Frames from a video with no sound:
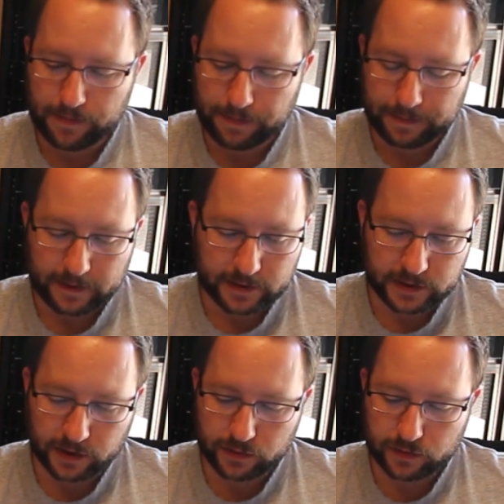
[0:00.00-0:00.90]

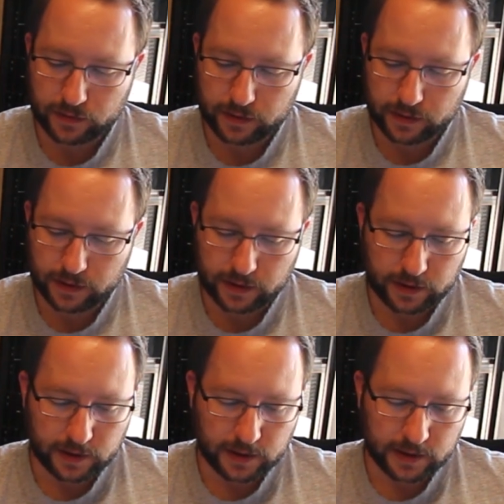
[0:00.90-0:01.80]
So
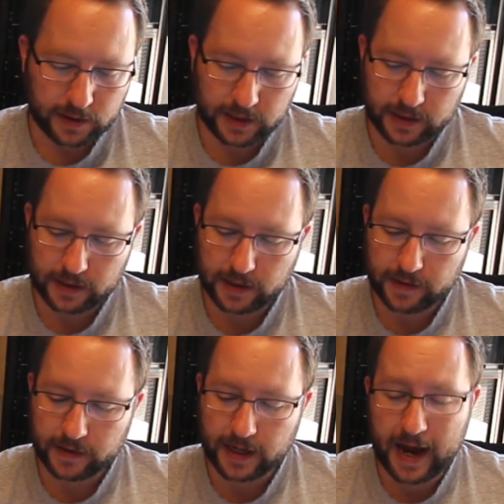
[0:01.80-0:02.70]
then
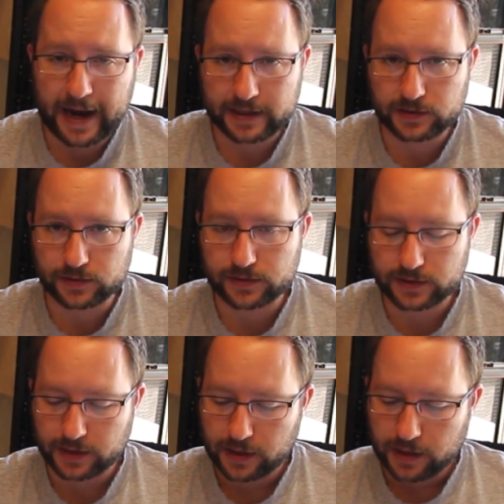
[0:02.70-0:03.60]
the
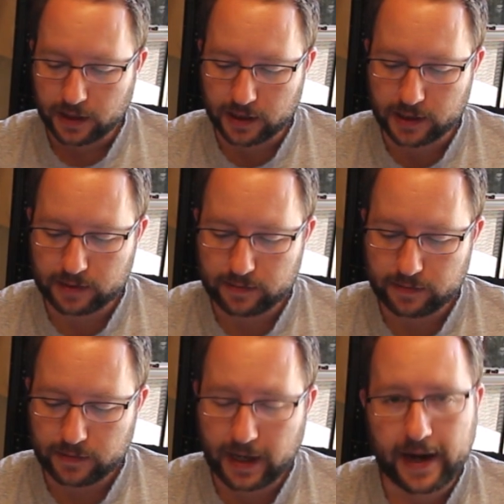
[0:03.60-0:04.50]
axles.
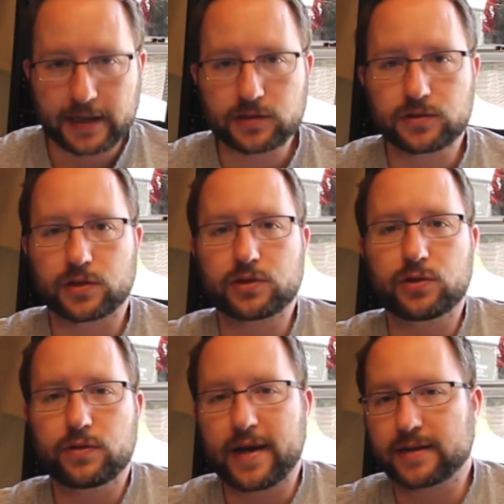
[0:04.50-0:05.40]
The axles are
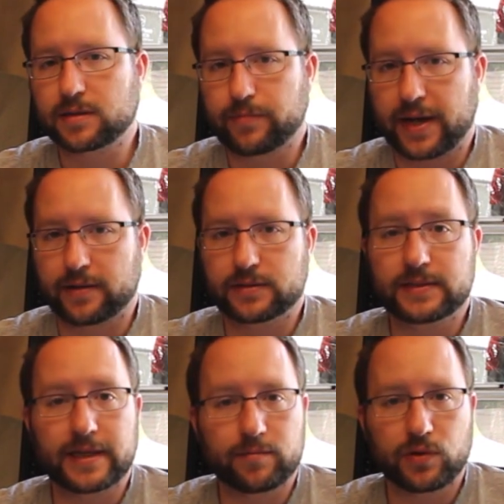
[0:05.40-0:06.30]
2,000-pound
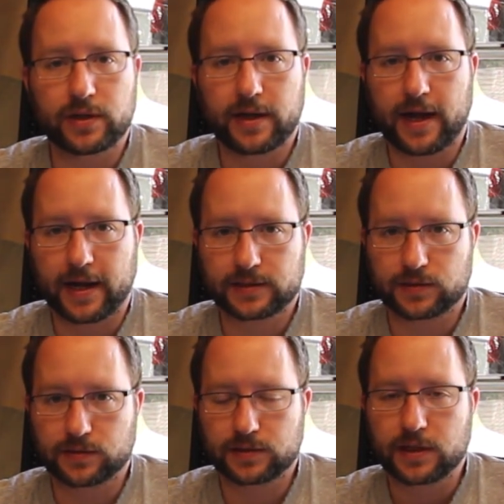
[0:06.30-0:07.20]
Timbren
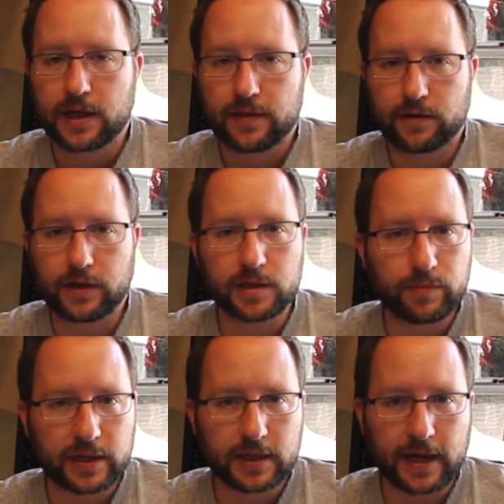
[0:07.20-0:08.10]
axles. They're
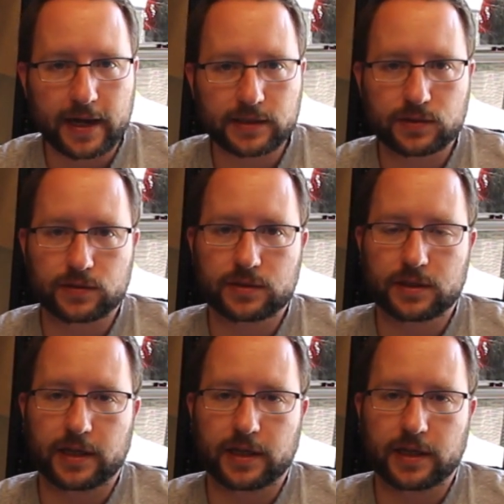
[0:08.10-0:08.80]
independent axles.